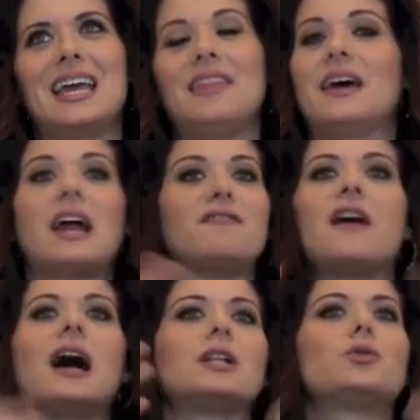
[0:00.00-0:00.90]
And then I
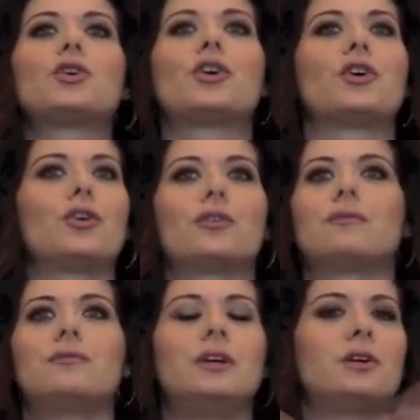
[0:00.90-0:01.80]
followed her,
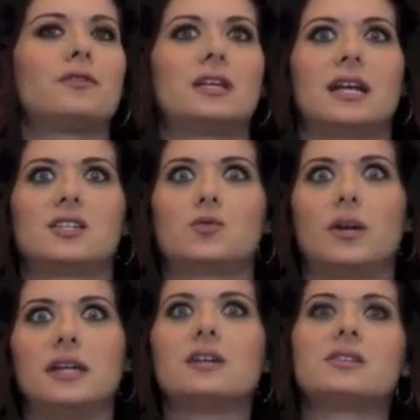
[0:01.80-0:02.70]
for the next
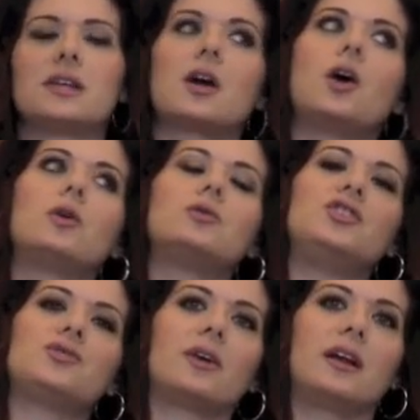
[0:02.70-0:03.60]
20 years. It's like, oh,
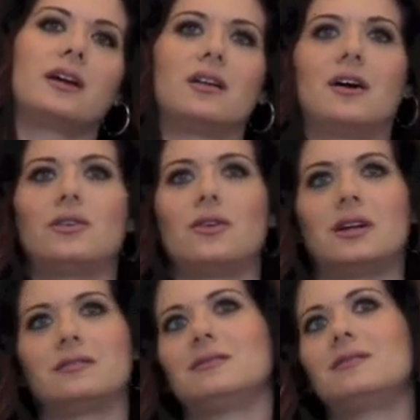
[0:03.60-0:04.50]
she's writing
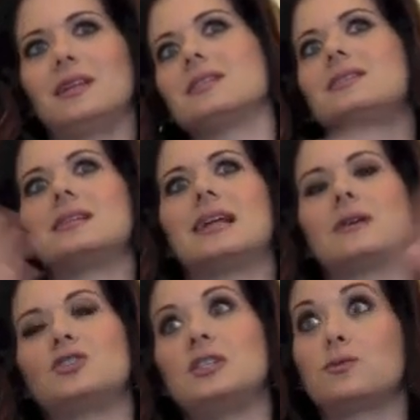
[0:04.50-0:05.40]
on this, and
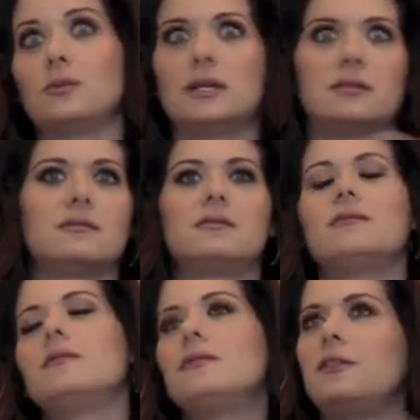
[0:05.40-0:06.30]
now she's written
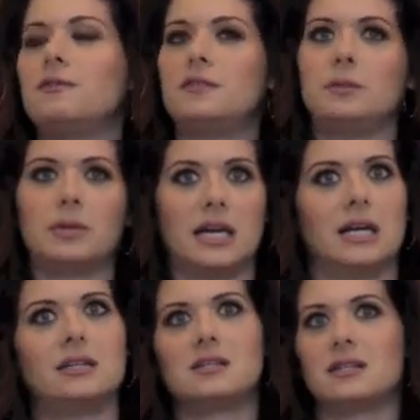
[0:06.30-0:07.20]
50
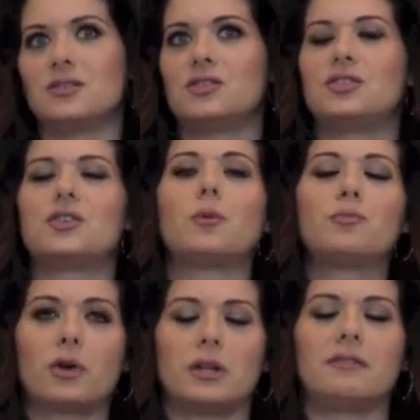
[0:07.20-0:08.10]
plays, and she's so
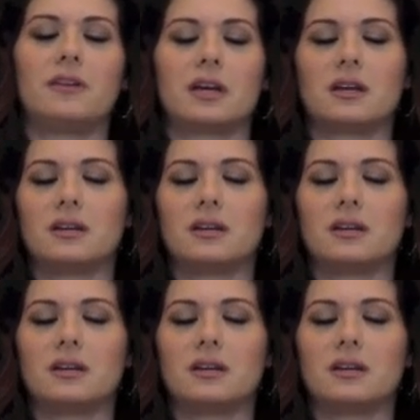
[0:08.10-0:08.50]
prolific.